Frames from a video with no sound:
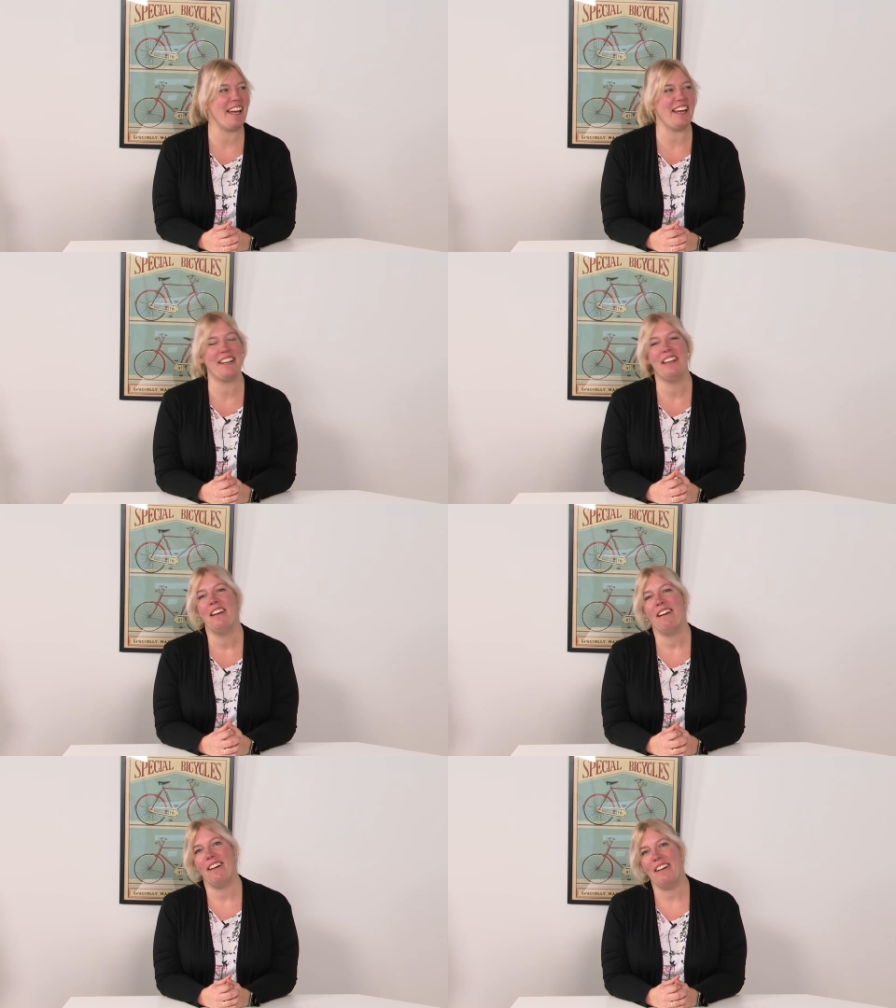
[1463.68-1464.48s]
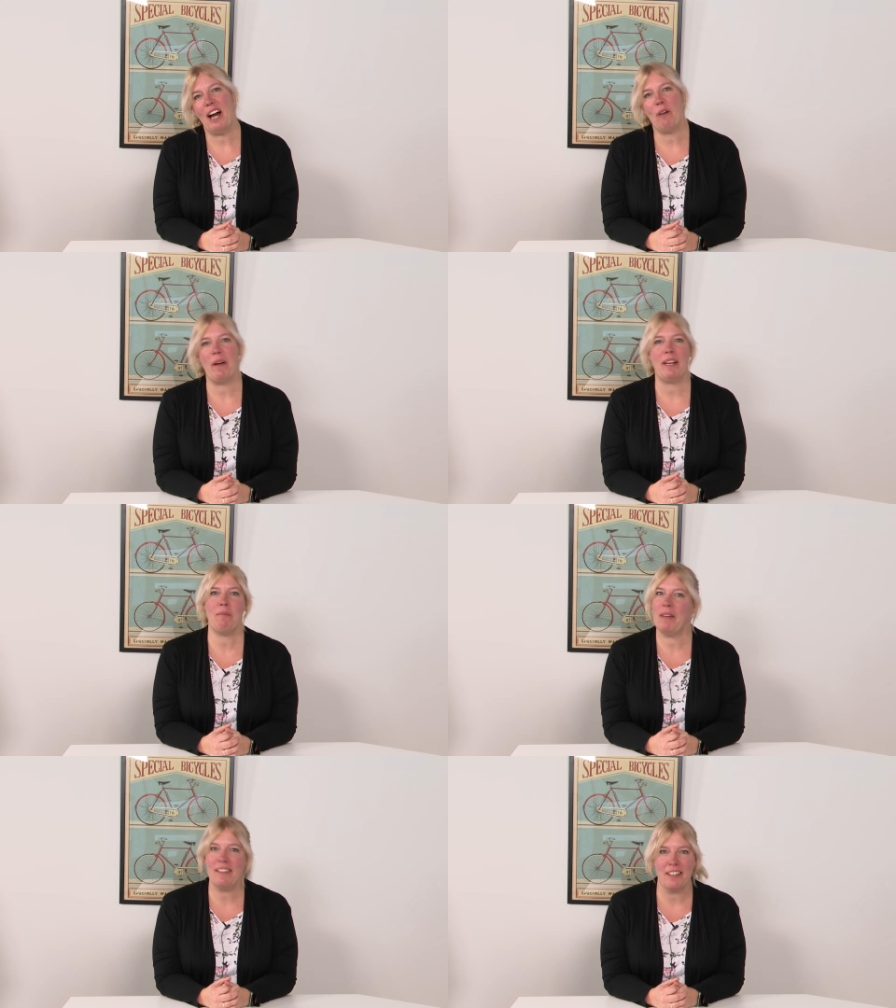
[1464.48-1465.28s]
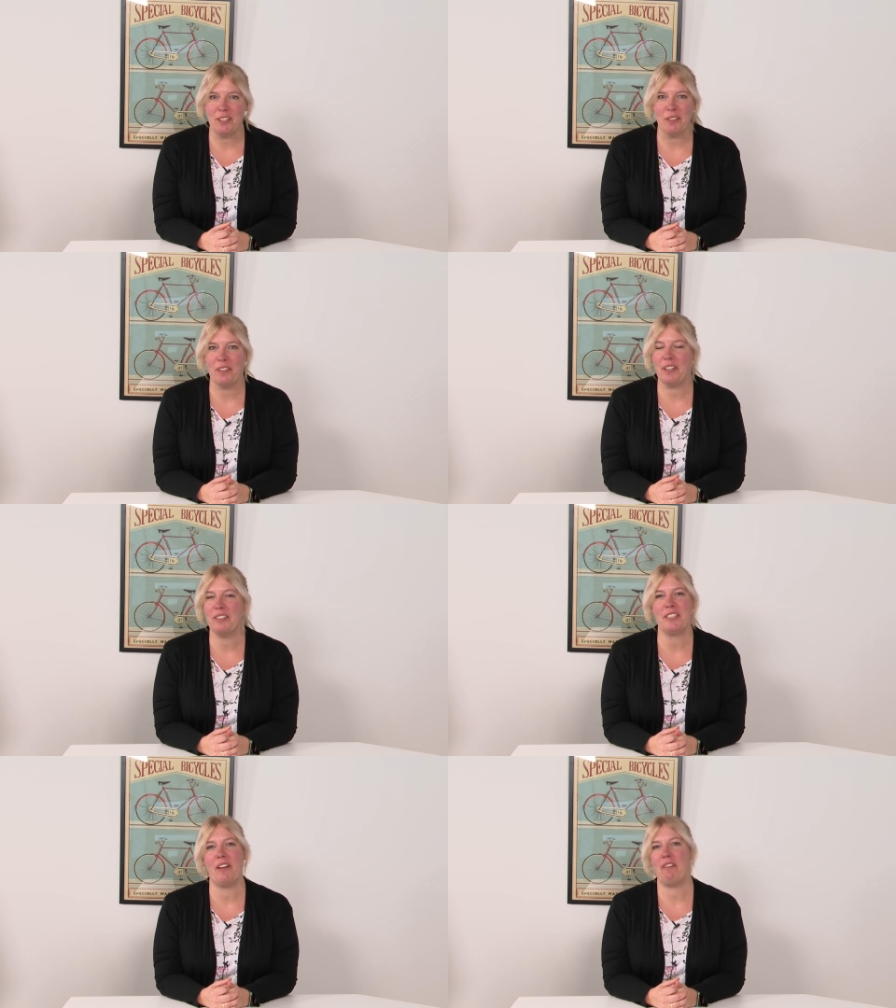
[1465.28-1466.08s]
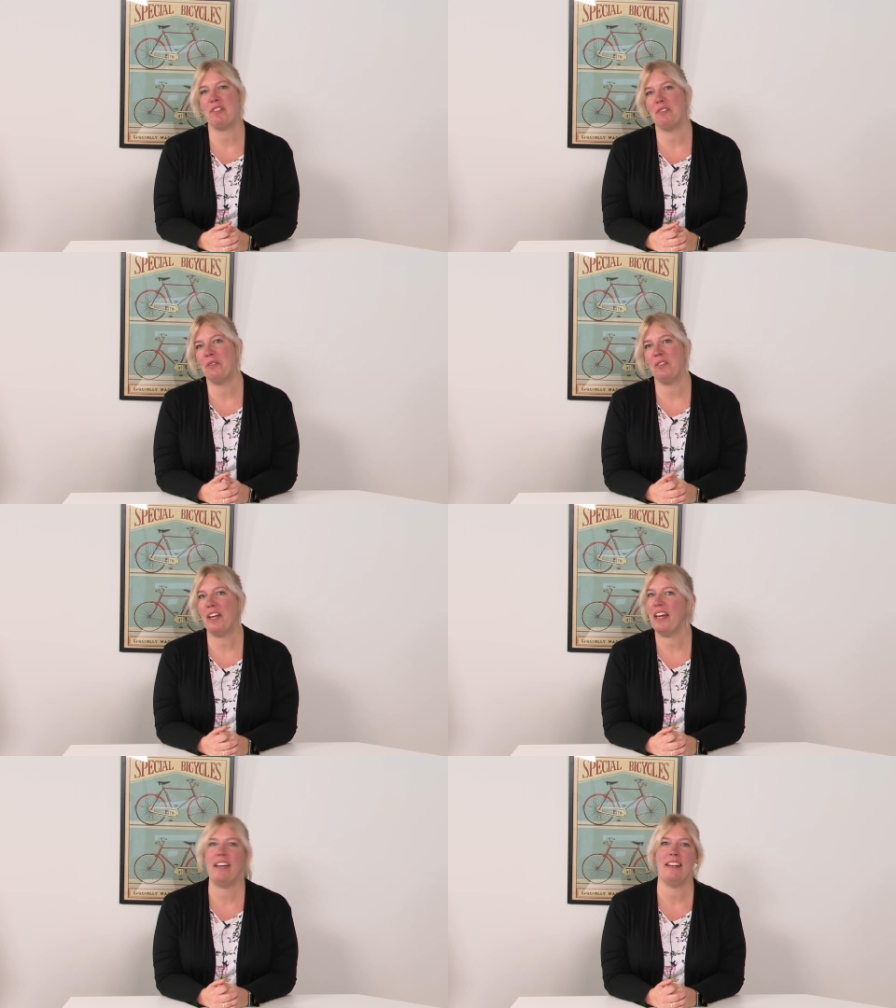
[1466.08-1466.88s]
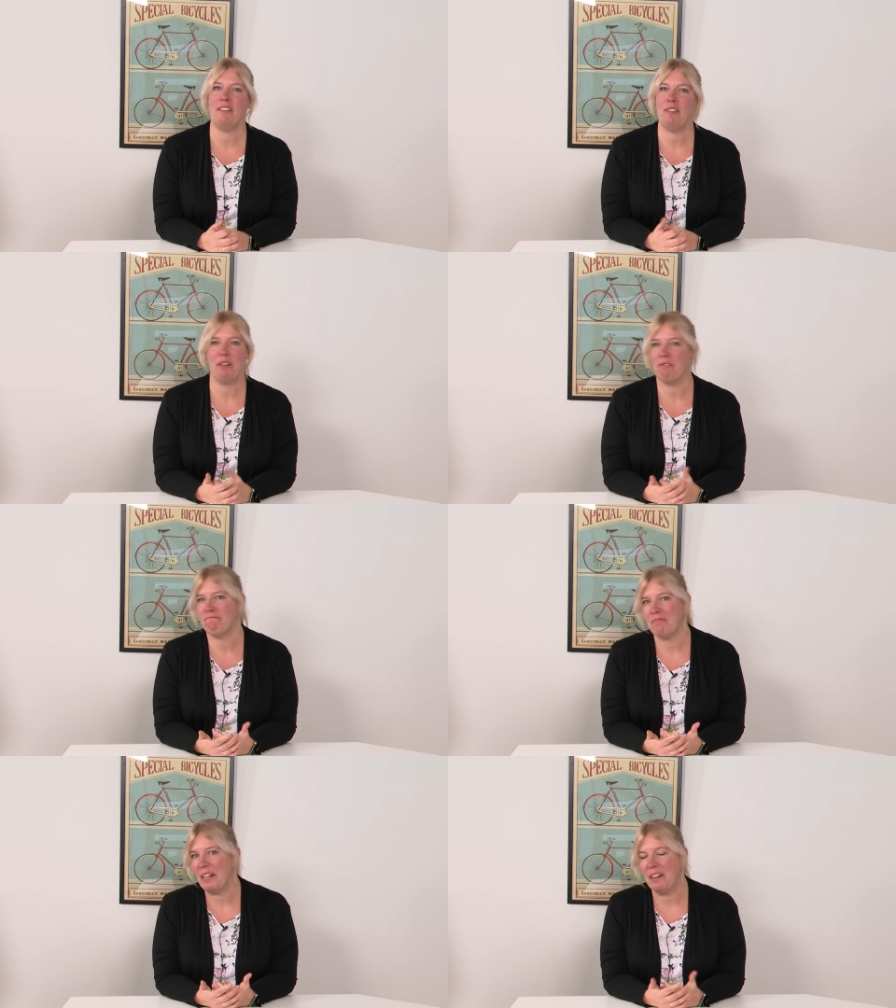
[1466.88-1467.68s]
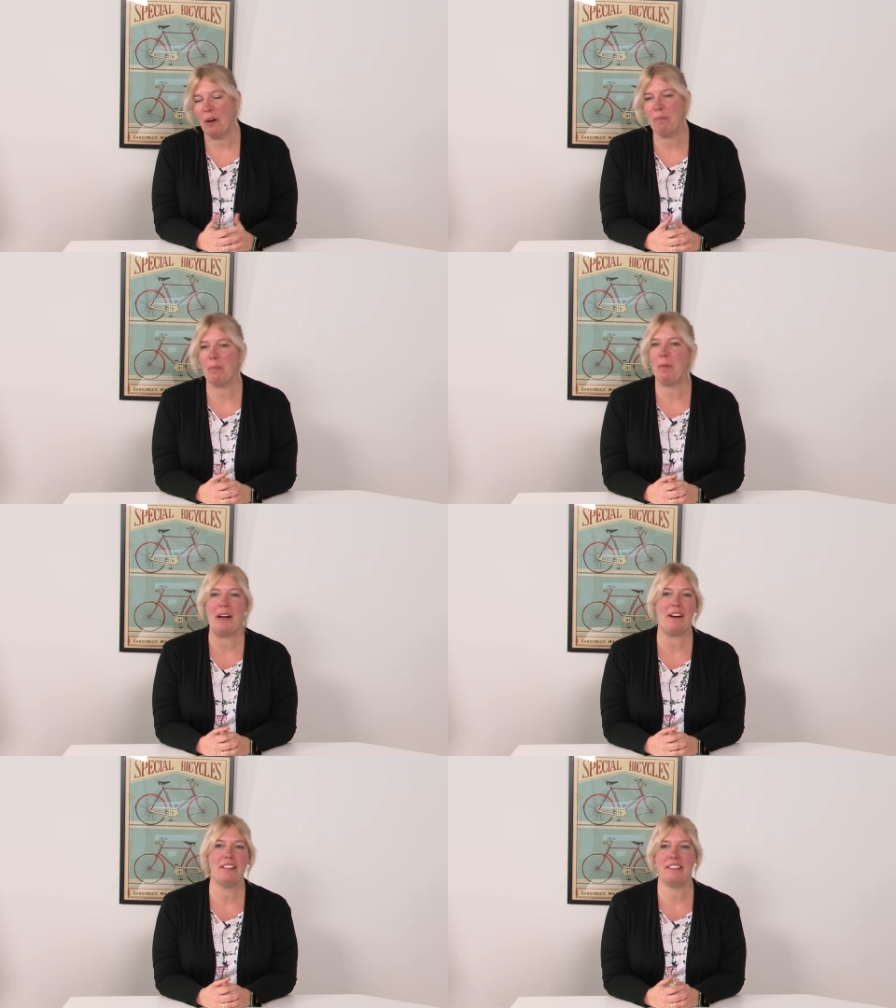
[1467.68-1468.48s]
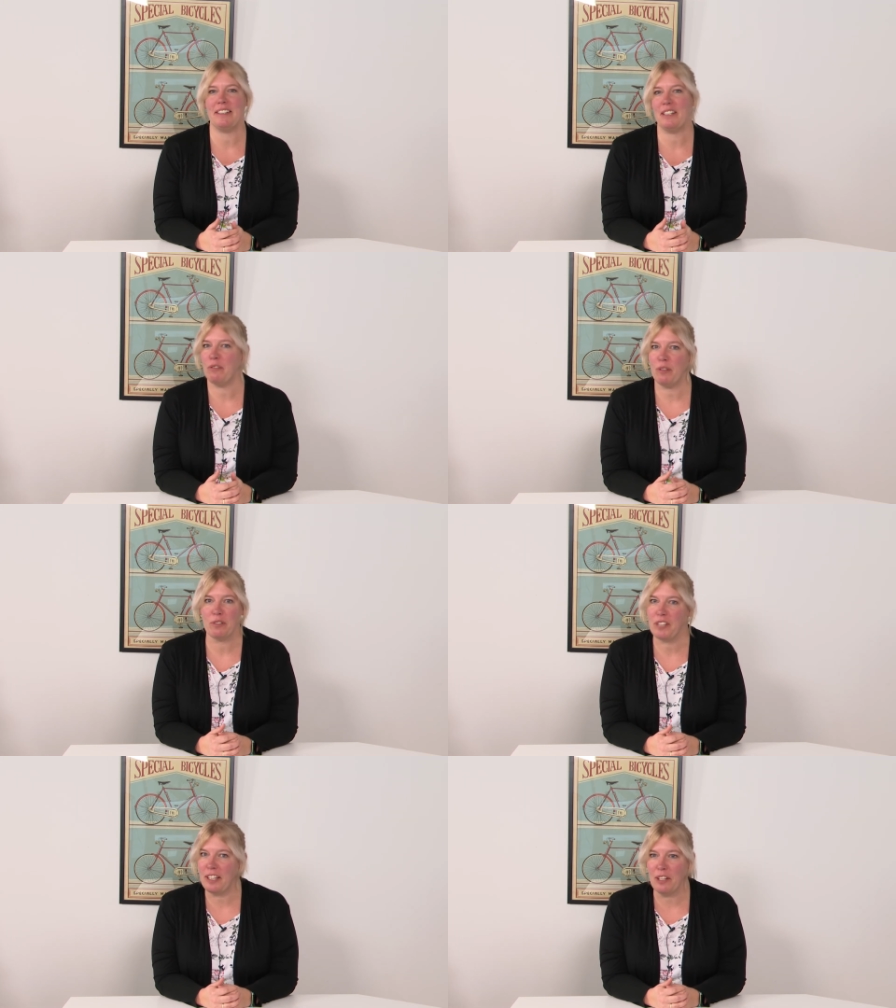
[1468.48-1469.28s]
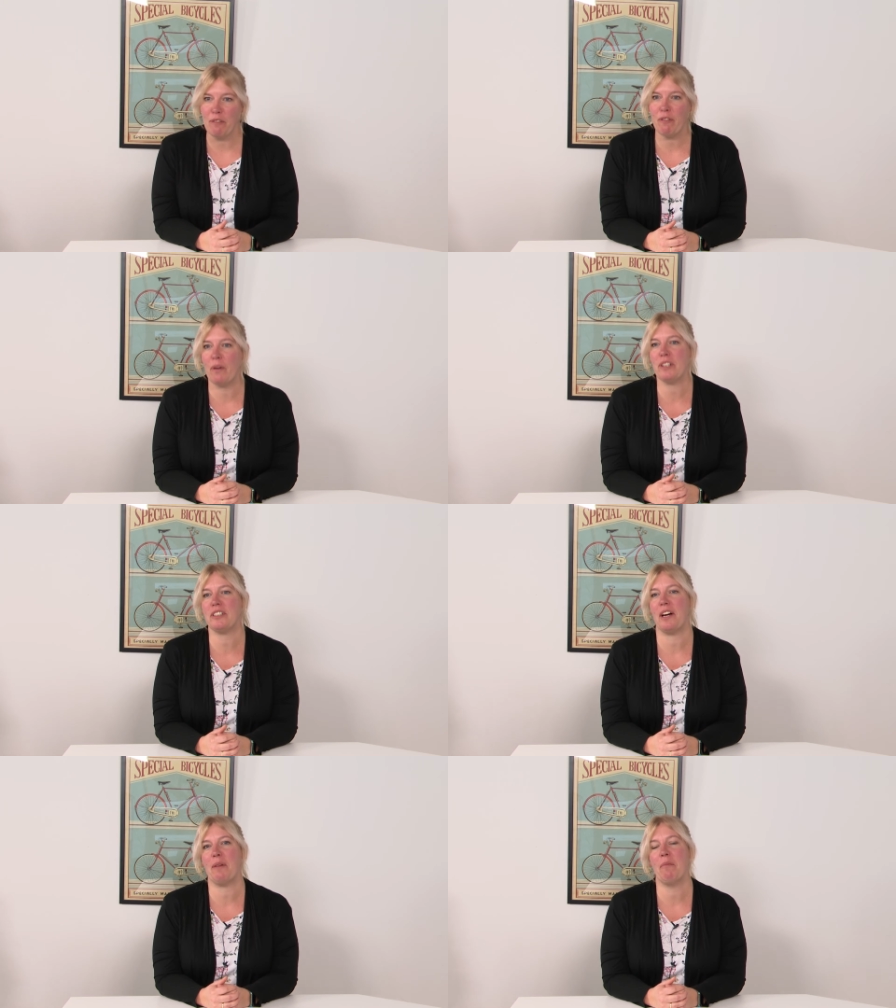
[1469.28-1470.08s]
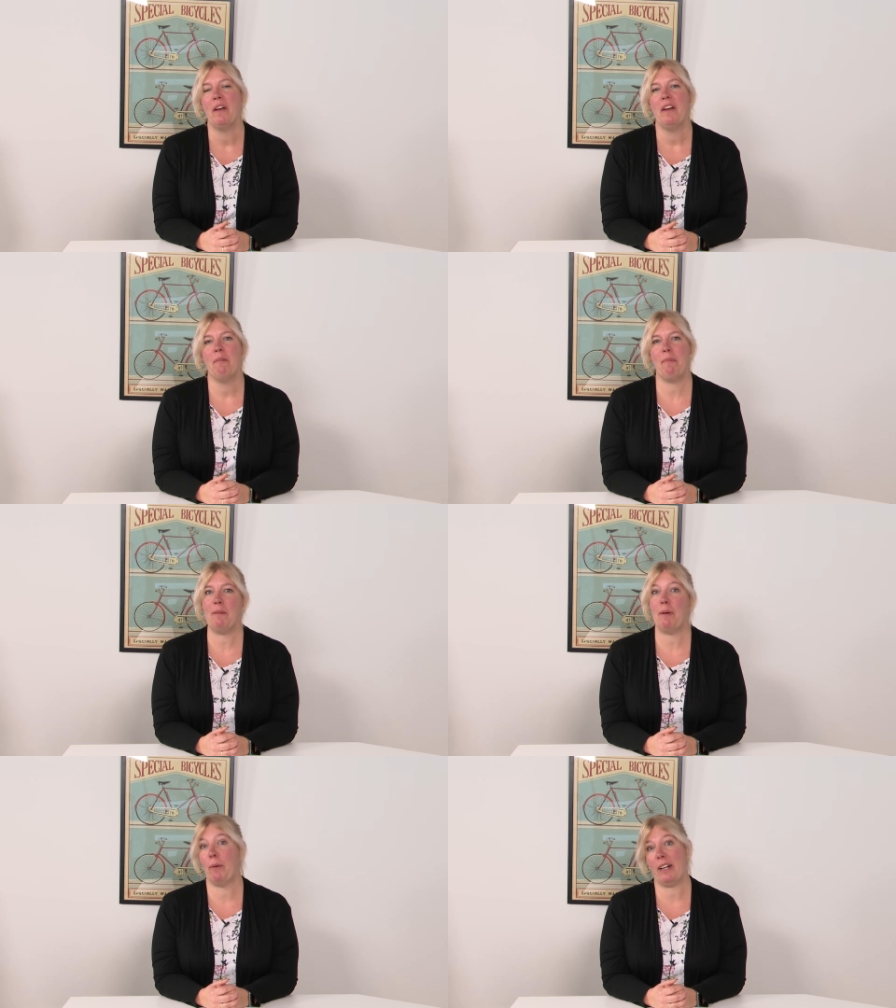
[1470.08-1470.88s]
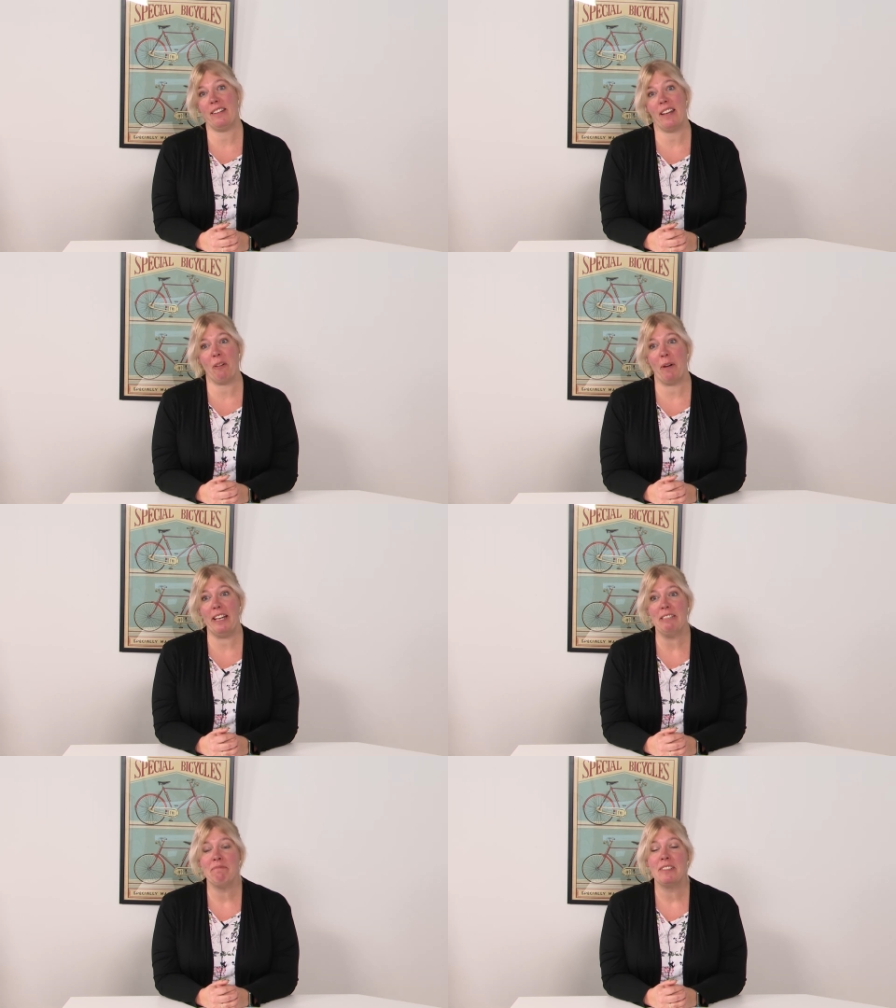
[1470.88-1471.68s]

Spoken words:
and how many meetings you still have to do today, and if you are prepared and if you're taking your focus time. Many people click that away.